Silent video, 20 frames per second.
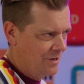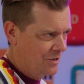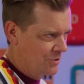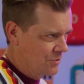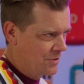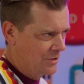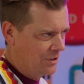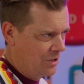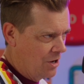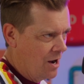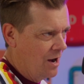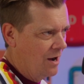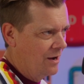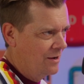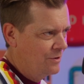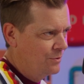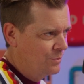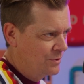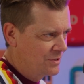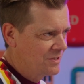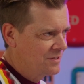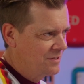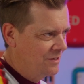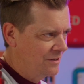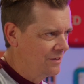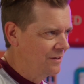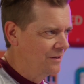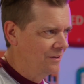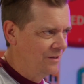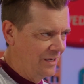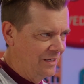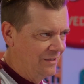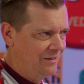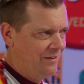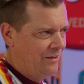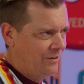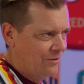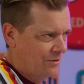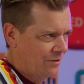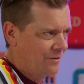under the law. It was still
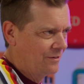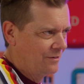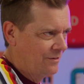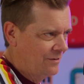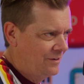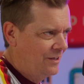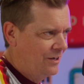illegal.